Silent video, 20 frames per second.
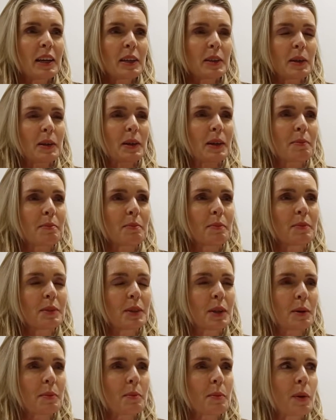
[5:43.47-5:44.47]

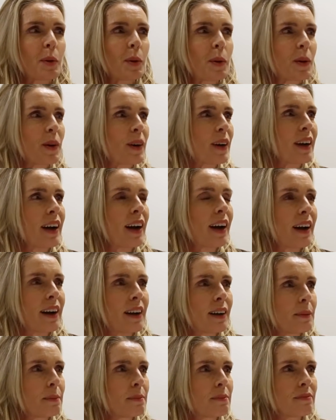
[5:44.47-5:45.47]
you're more,
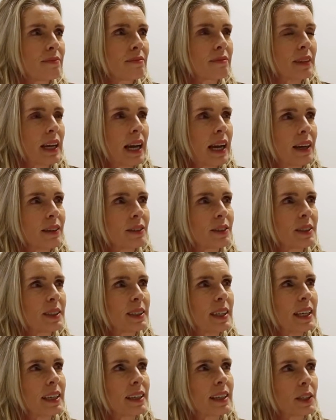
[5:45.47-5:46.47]
how do you
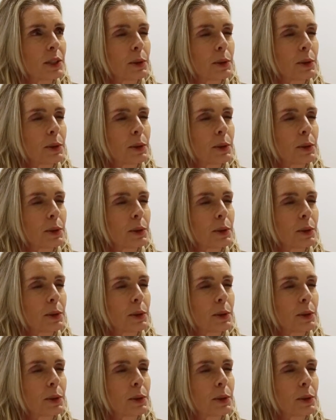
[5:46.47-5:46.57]
say,